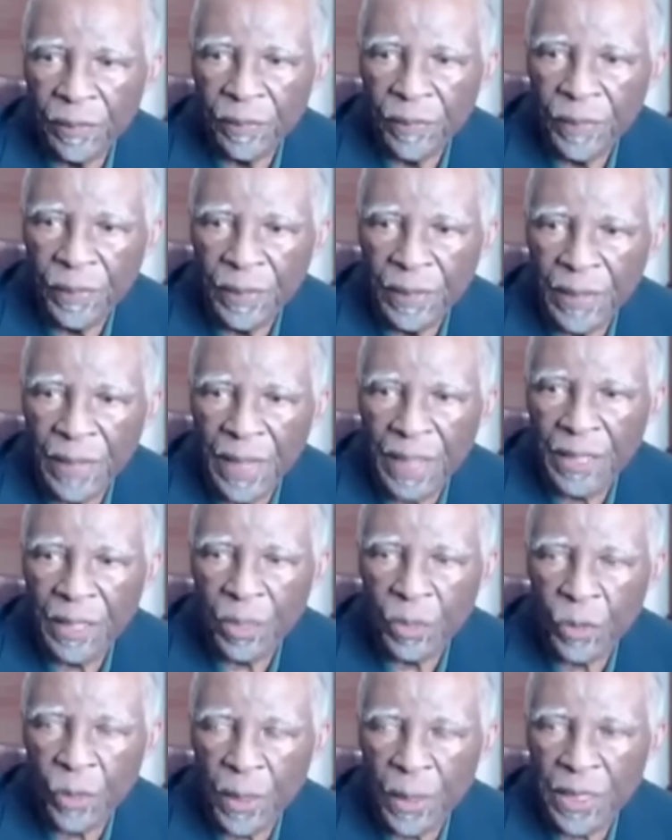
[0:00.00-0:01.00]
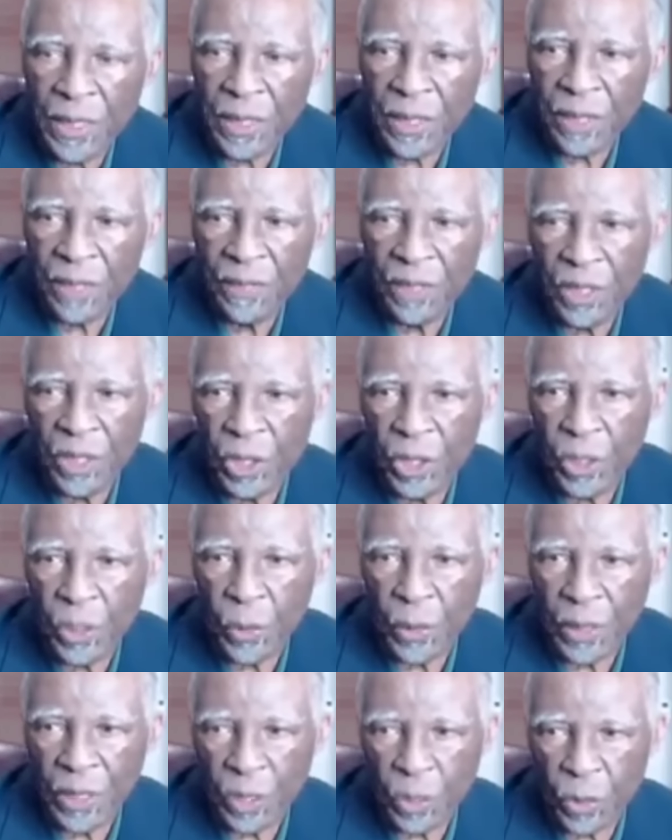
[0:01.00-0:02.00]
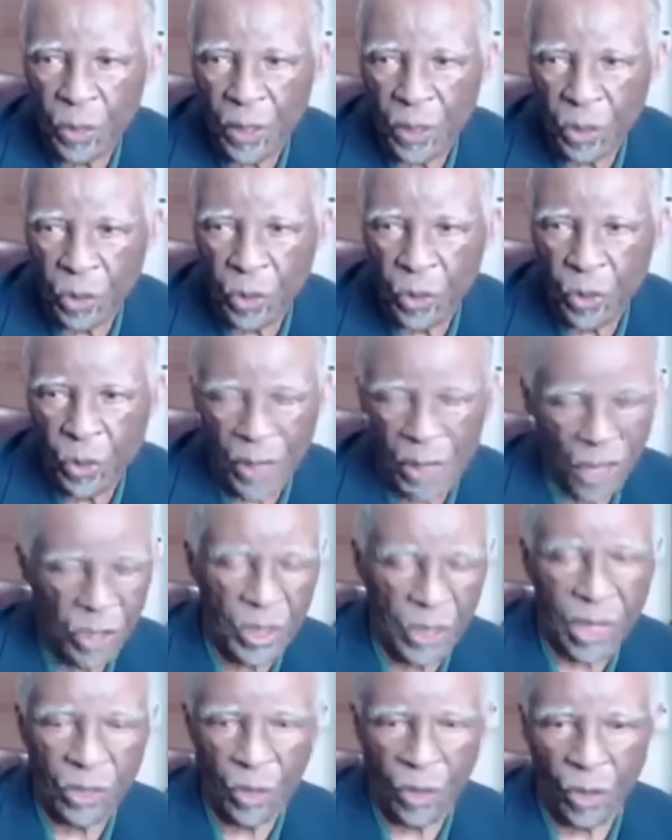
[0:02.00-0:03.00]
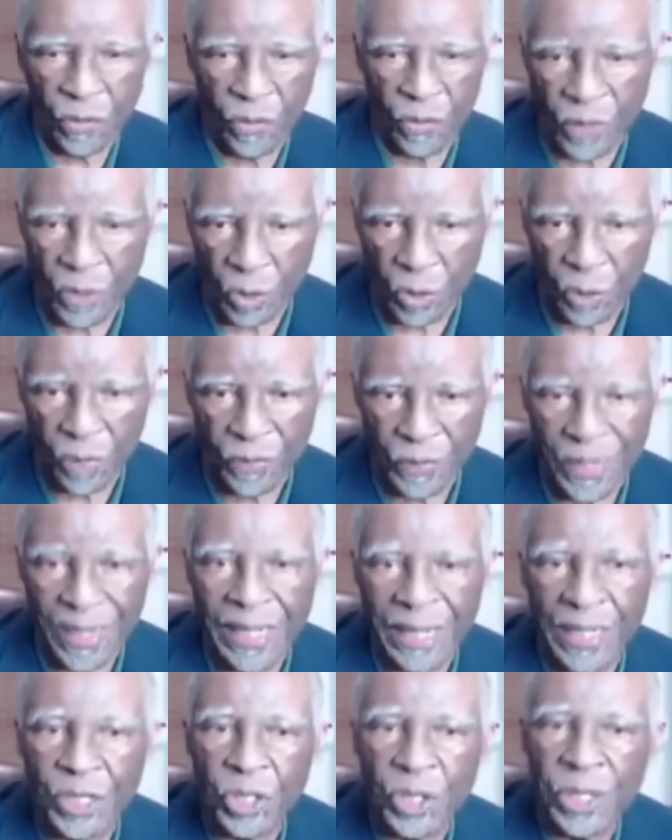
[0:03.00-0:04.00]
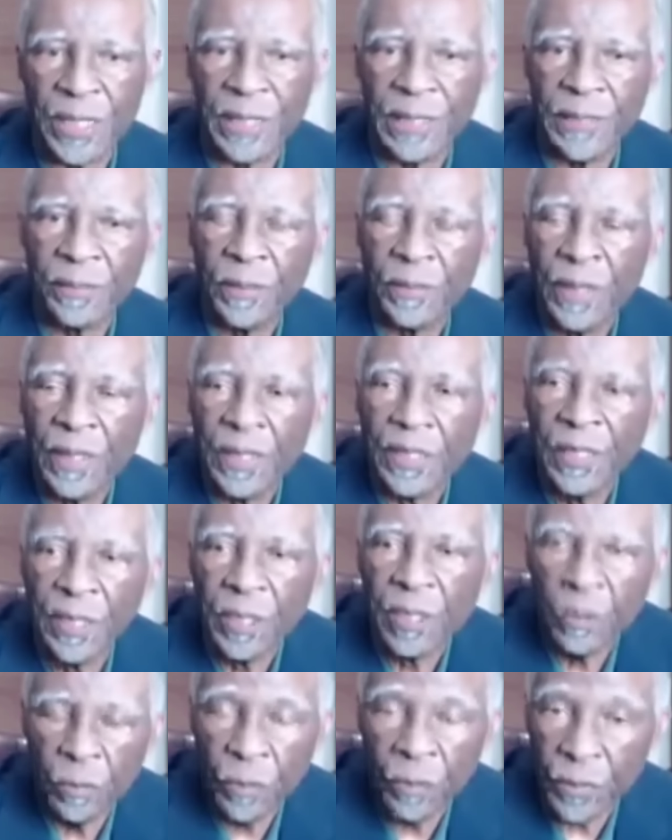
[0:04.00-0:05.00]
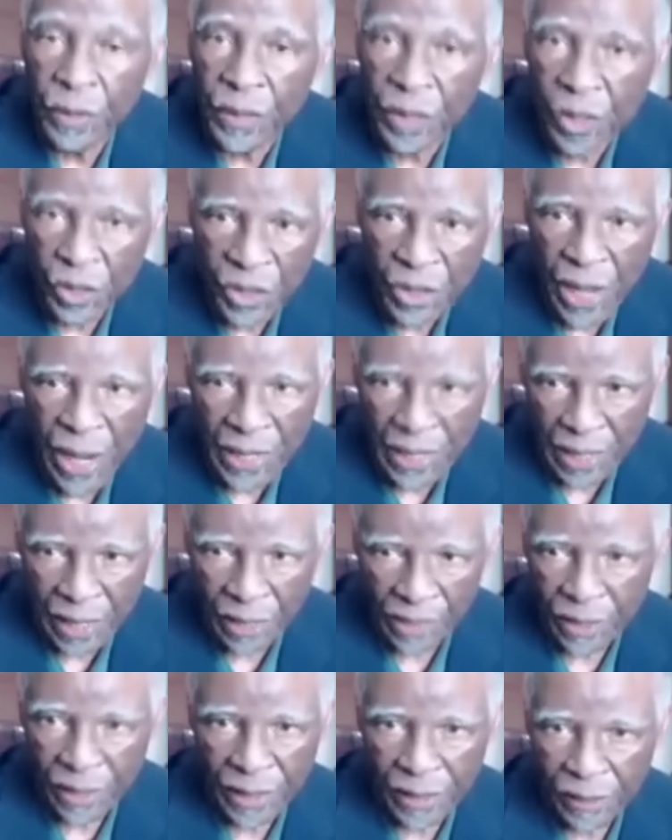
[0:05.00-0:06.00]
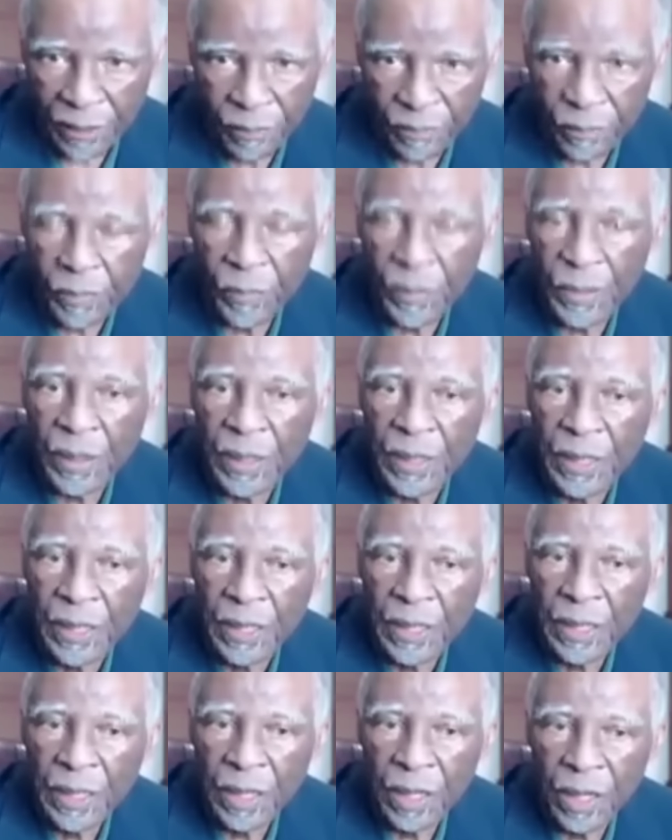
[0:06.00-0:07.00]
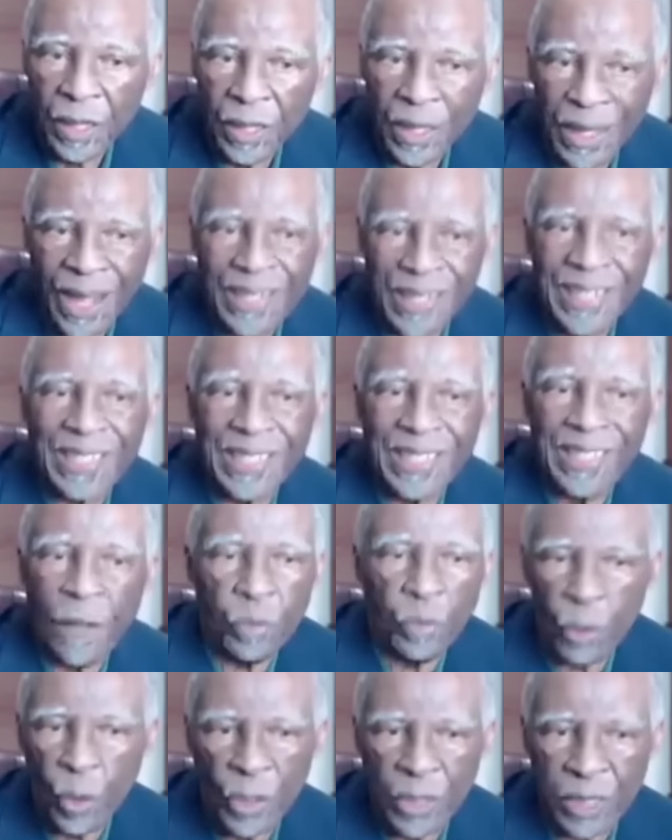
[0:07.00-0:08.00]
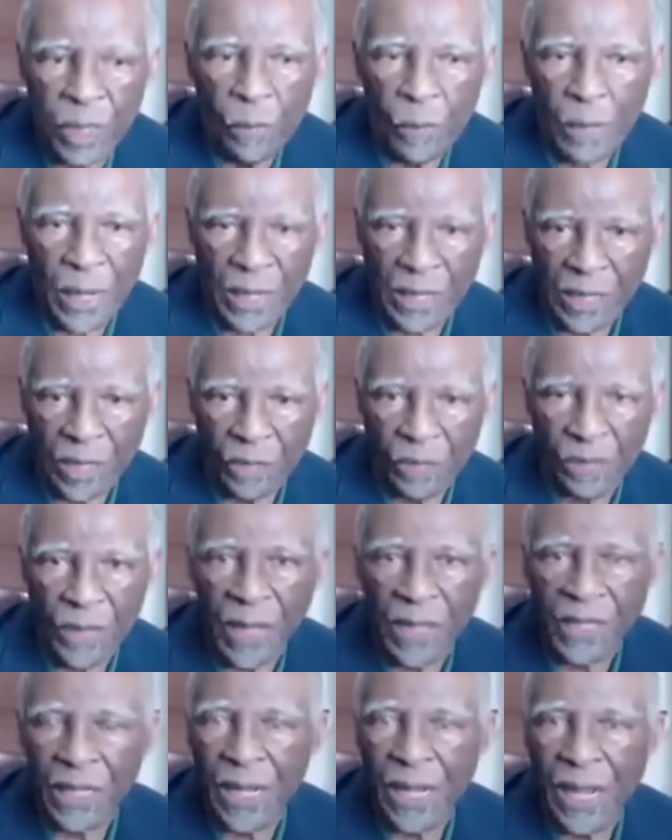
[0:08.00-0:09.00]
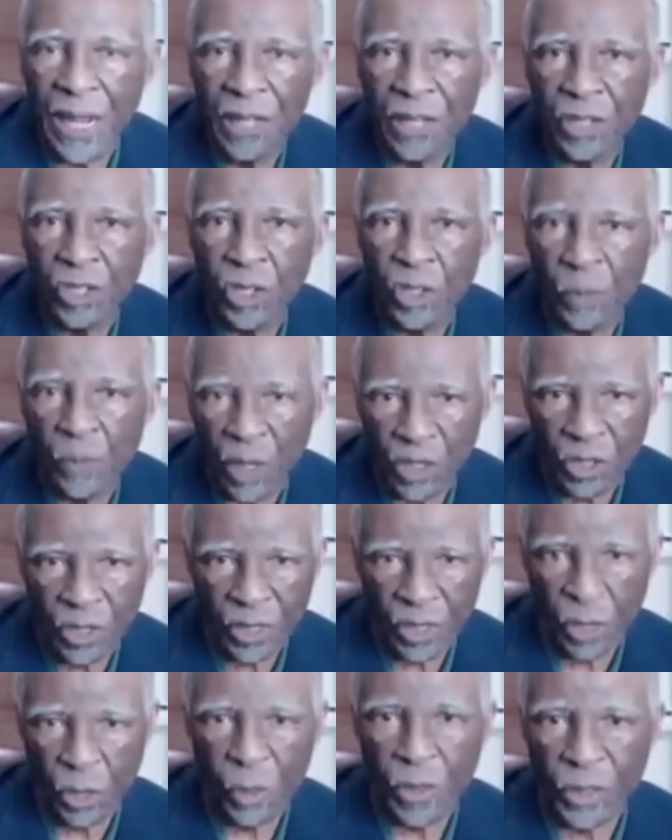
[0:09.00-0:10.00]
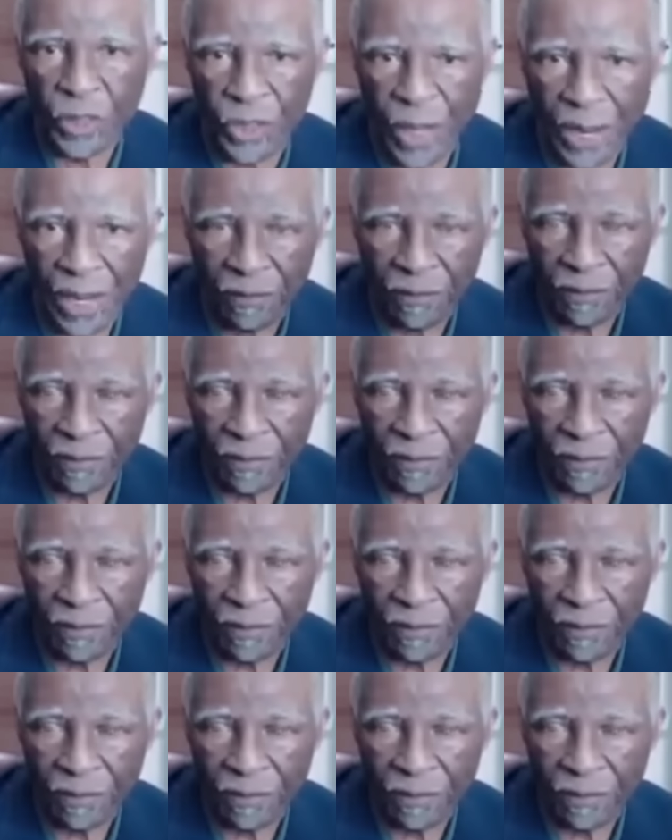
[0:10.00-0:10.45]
2017-2022 National Conference of the ANC decided that it's absolutely imperative that the ANC must renew itself.